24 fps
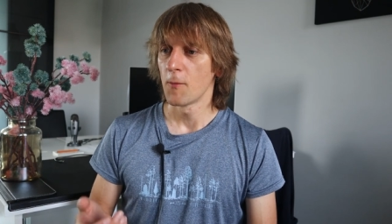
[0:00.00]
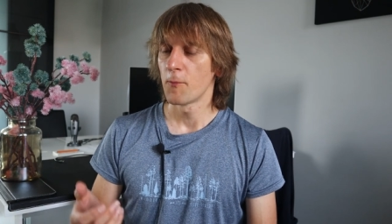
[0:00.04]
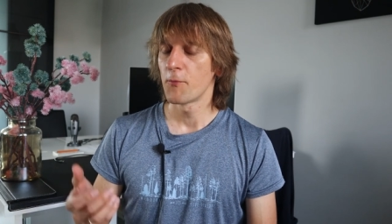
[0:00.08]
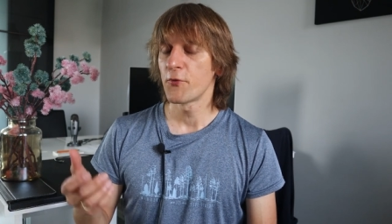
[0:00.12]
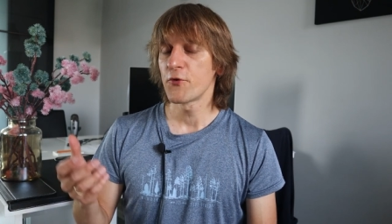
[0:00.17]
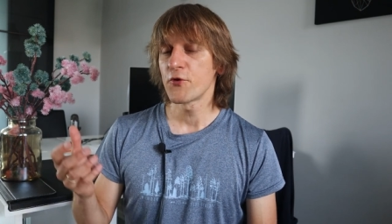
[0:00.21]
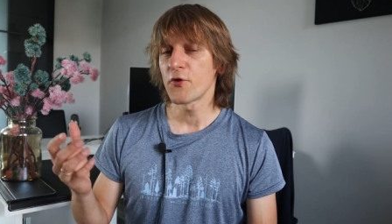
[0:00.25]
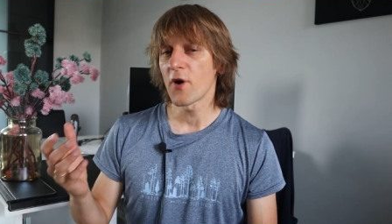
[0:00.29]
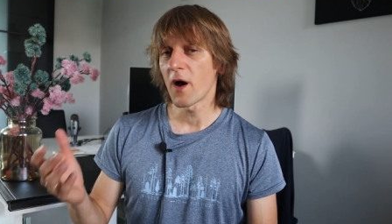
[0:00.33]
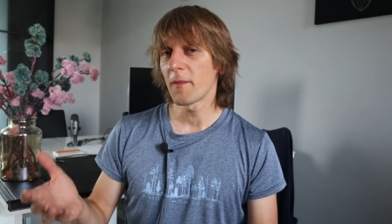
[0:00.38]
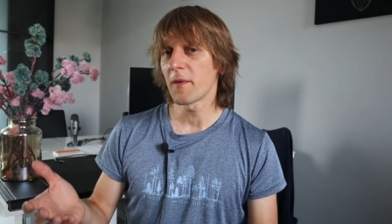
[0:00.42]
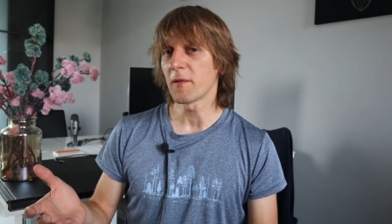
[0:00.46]

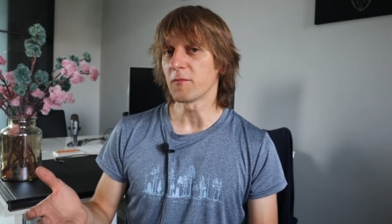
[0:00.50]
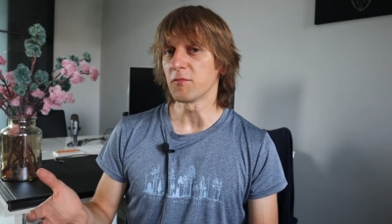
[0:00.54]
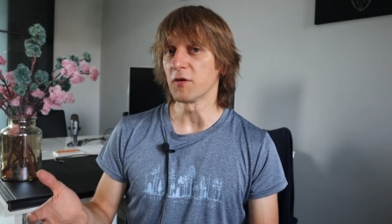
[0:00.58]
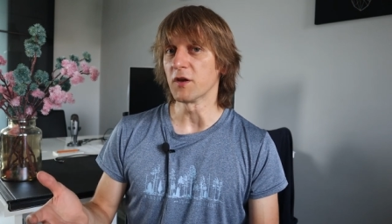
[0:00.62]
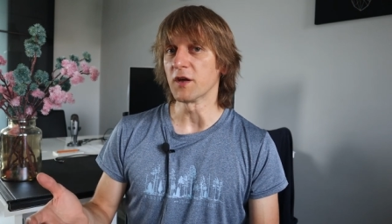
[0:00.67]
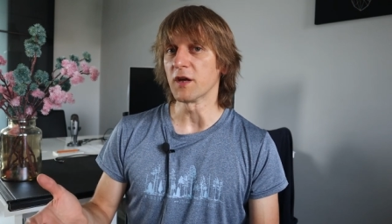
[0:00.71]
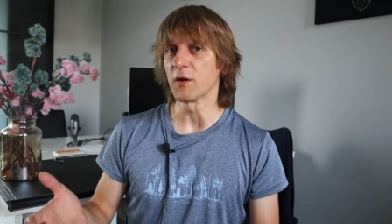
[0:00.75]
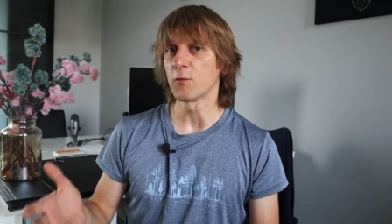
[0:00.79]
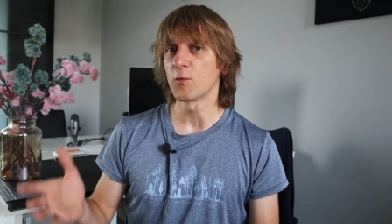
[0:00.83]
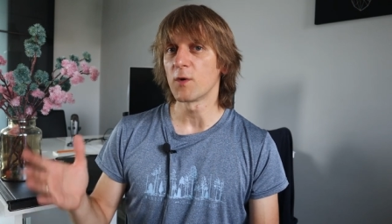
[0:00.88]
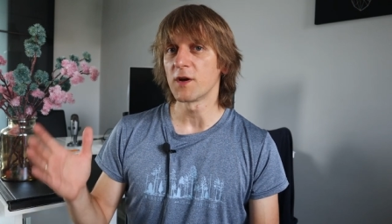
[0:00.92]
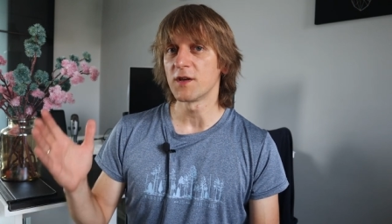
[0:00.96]

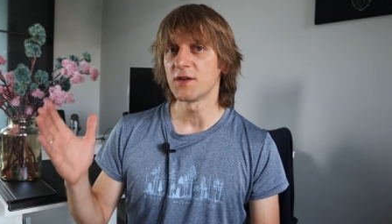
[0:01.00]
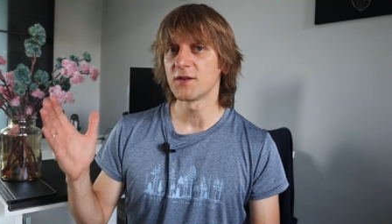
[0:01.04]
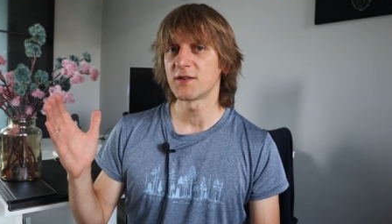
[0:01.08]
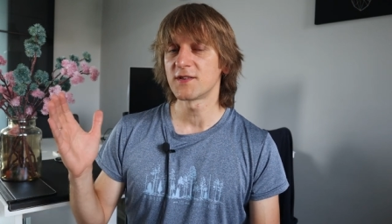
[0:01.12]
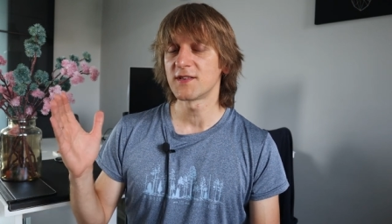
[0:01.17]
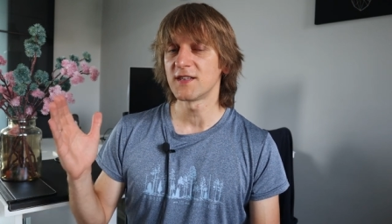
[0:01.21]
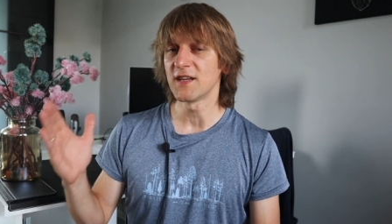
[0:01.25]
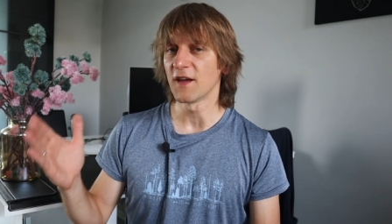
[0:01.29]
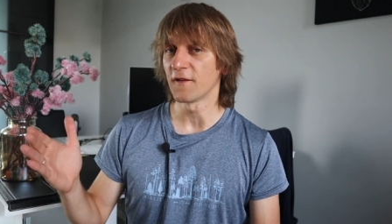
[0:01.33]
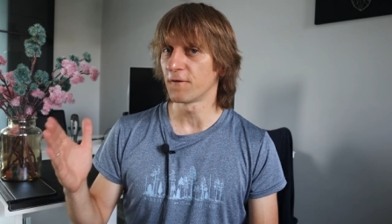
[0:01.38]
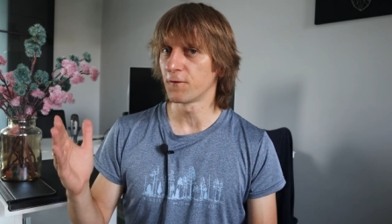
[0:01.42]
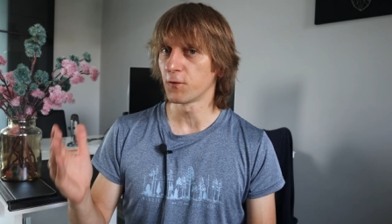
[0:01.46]
probably when you
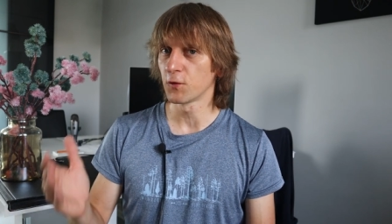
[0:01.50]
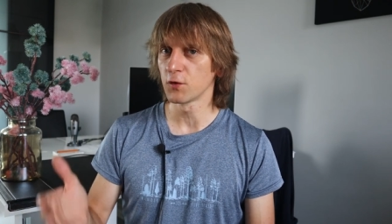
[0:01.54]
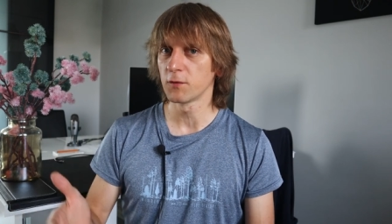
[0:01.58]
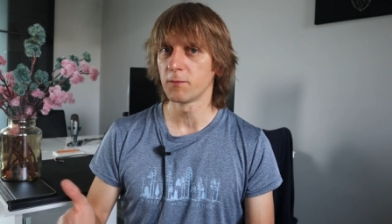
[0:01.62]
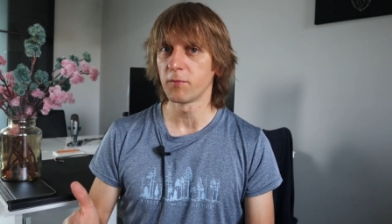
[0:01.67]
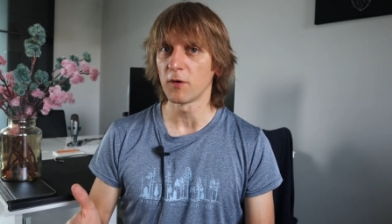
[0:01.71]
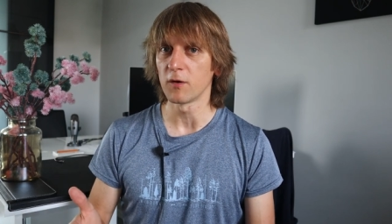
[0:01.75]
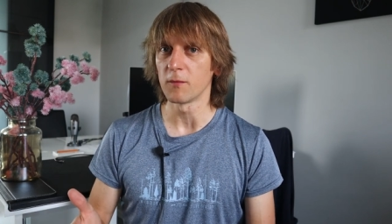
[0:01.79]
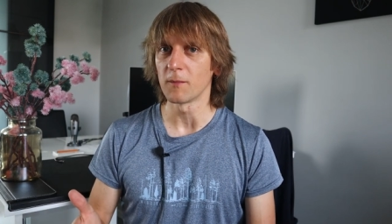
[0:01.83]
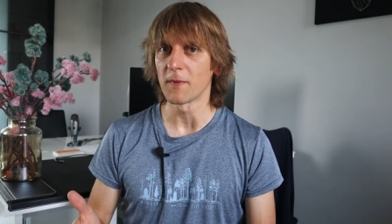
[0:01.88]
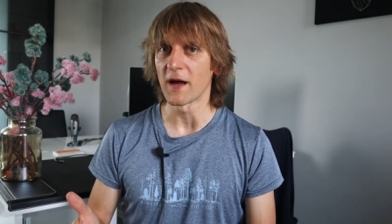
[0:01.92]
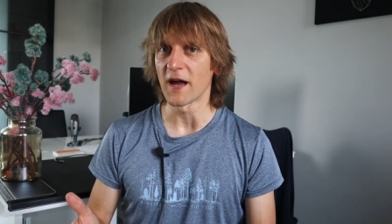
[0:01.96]
see a
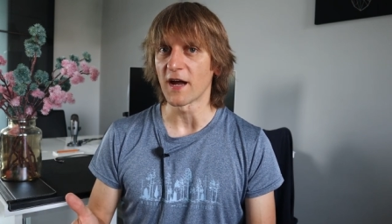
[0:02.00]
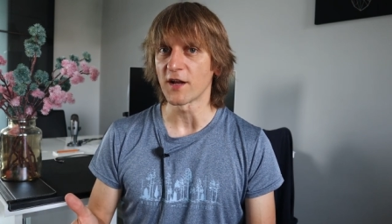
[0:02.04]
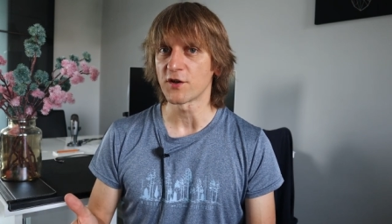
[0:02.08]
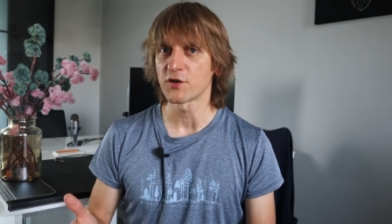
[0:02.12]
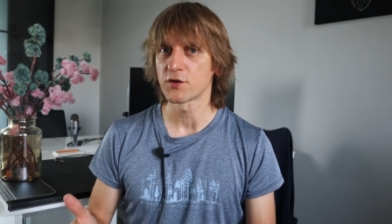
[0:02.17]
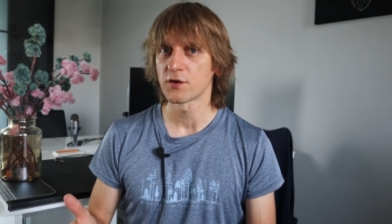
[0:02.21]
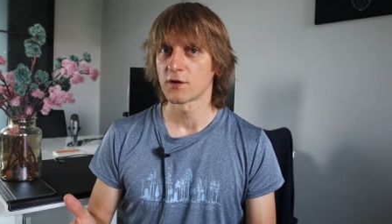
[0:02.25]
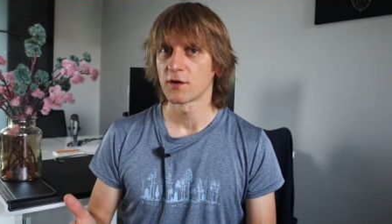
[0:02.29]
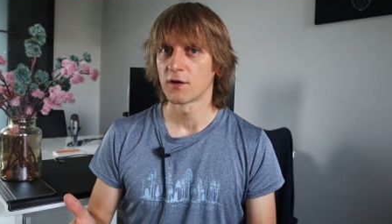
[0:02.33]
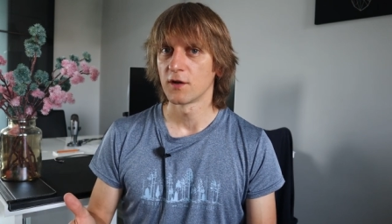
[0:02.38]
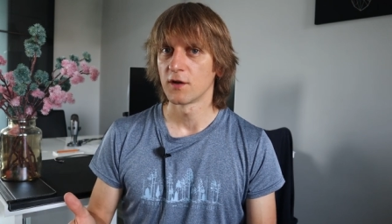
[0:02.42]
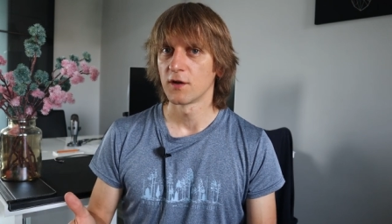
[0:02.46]
football
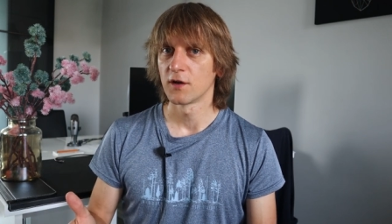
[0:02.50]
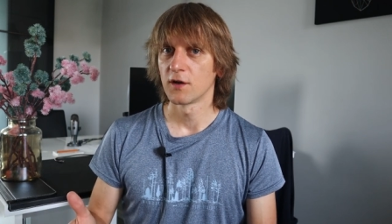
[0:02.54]
match,